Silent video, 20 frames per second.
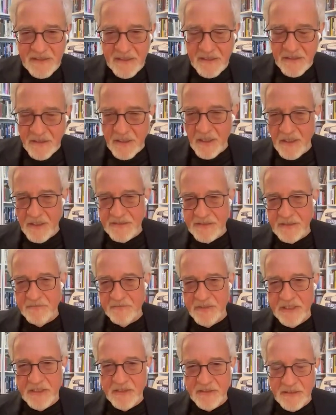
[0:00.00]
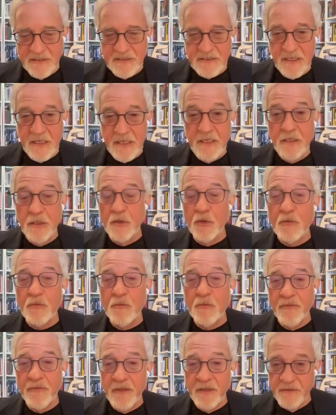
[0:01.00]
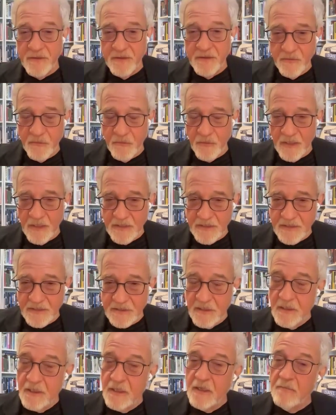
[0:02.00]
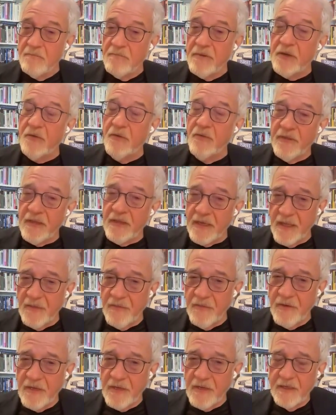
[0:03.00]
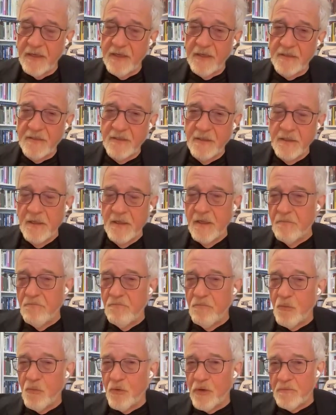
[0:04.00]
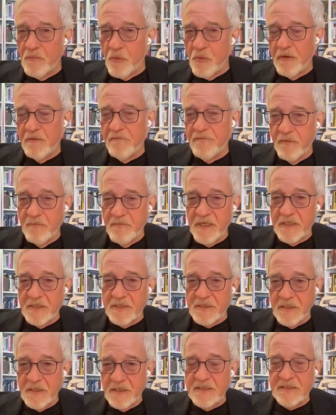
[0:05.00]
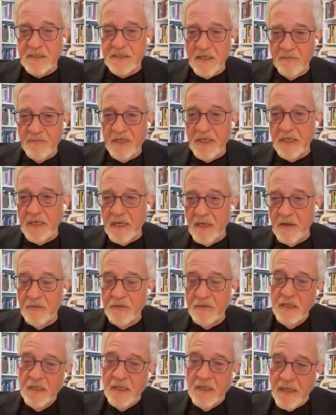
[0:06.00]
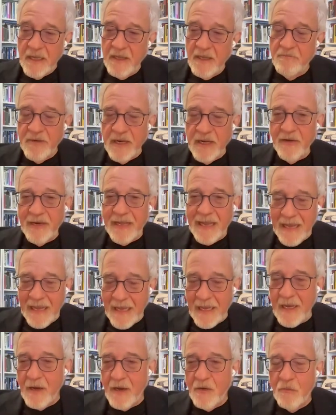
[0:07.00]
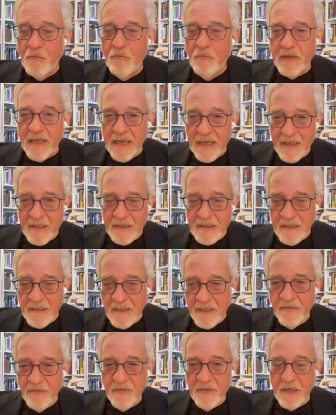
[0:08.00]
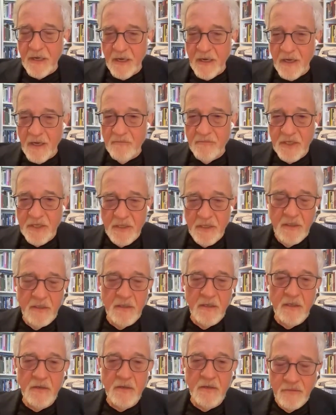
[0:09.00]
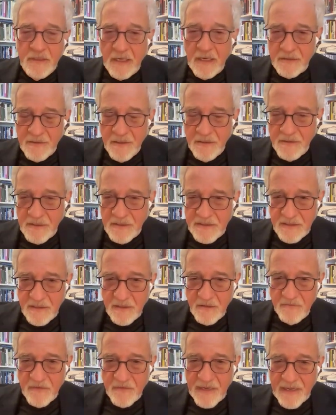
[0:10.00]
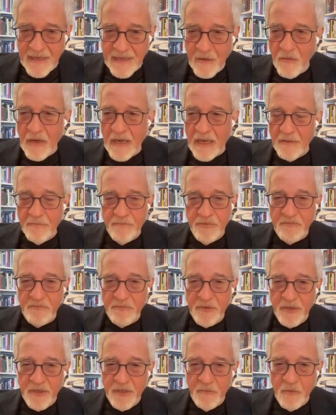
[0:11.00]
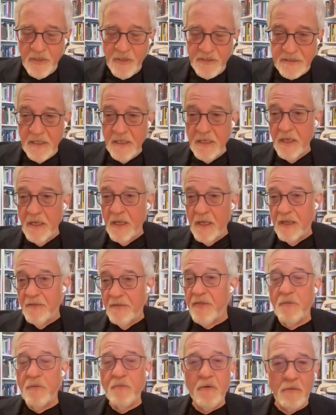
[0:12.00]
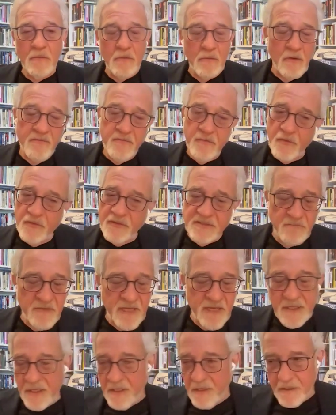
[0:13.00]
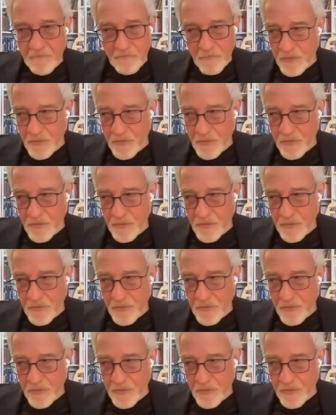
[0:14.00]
in Gaza because it's saying, look what they did to us. But on the other hand, more and more information is coming out about how badly the army conducted itself, how unprepared it was. There were, of course, many,